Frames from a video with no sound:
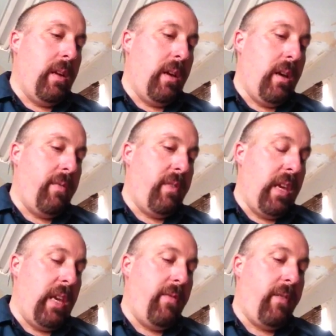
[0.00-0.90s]
of
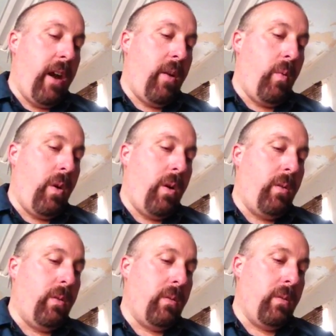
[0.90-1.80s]
the
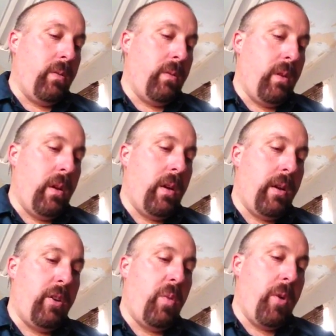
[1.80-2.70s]
firewall
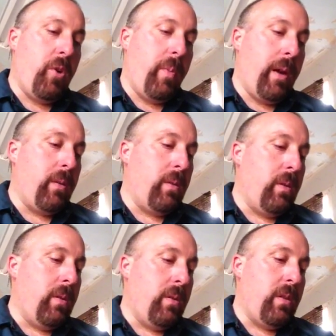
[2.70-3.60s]
under your motor mount
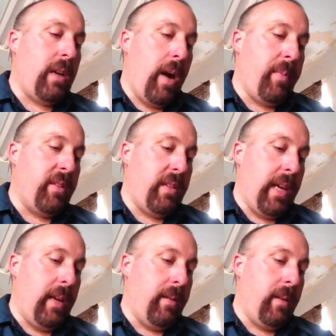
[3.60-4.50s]
to
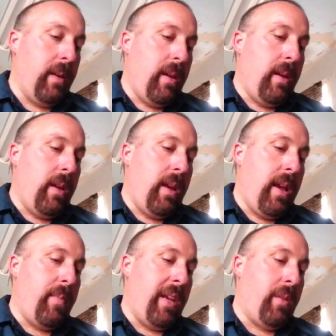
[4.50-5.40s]
compensate
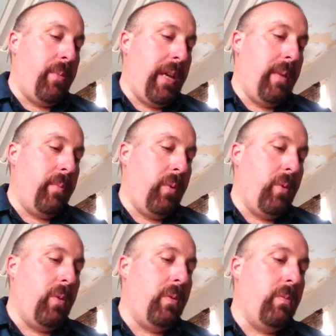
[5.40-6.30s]
and make the plane
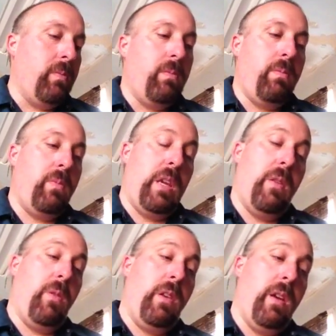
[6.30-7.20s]
pull
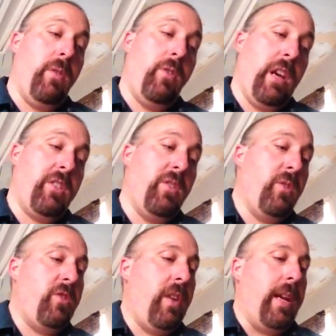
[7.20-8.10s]
either the other direction
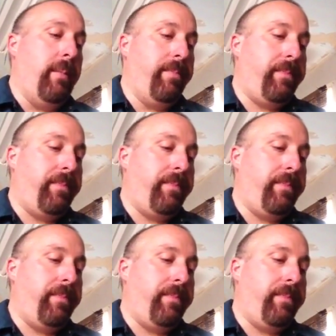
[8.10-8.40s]
or straight.